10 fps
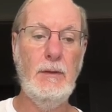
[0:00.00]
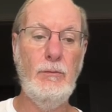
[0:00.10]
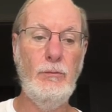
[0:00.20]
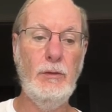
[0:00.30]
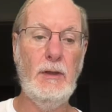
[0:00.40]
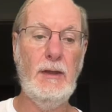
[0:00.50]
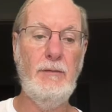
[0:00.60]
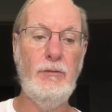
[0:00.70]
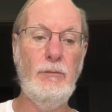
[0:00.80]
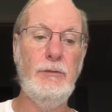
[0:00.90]
will
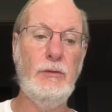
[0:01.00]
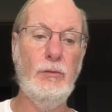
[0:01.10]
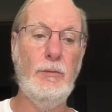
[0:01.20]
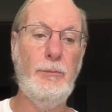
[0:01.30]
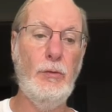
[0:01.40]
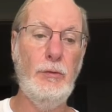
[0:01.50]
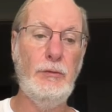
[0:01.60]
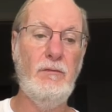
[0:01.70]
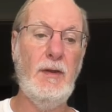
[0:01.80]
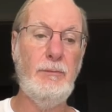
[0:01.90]
have what we call a point
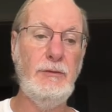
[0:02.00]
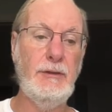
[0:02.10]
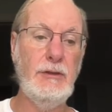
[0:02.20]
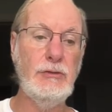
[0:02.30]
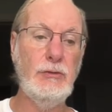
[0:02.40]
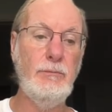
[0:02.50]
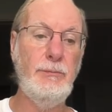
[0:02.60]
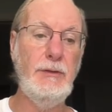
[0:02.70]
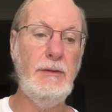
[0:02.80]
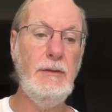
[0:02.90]
of application
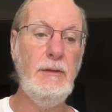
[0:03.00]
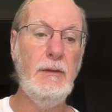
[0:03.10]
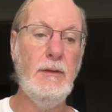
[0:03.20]
P.